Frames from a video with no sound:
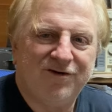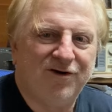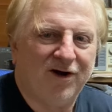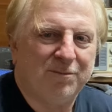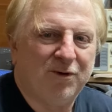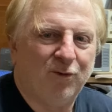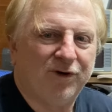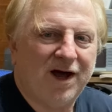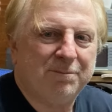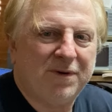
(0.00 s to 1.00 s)
trying to build
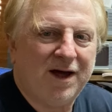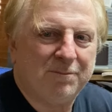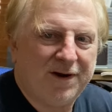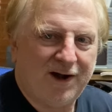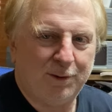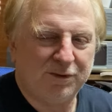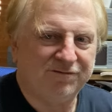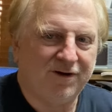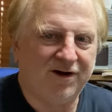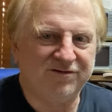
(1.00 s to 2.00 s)
up power
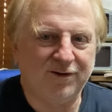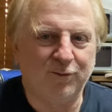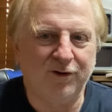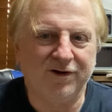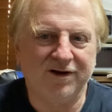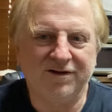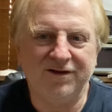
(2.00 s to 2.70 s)
amplifiers that work at